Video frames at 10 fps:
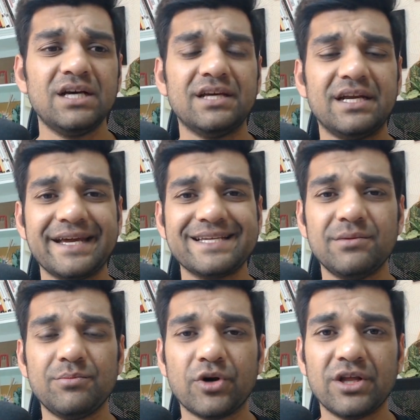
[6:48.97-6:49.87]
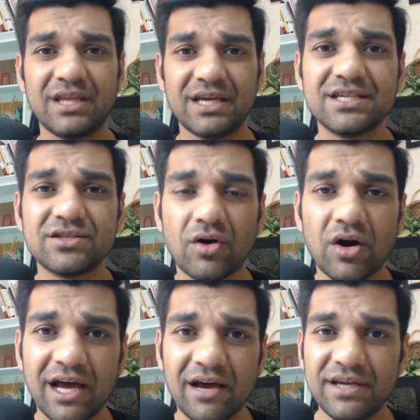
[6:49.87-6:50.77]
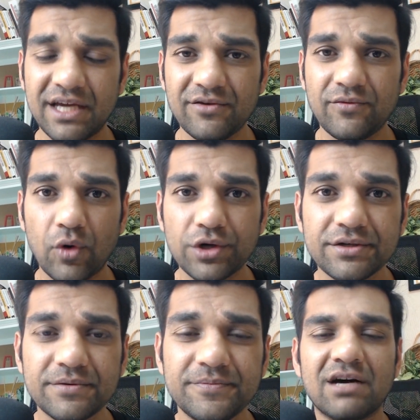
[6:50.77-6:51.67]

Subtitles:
The next important thing is not having enough water.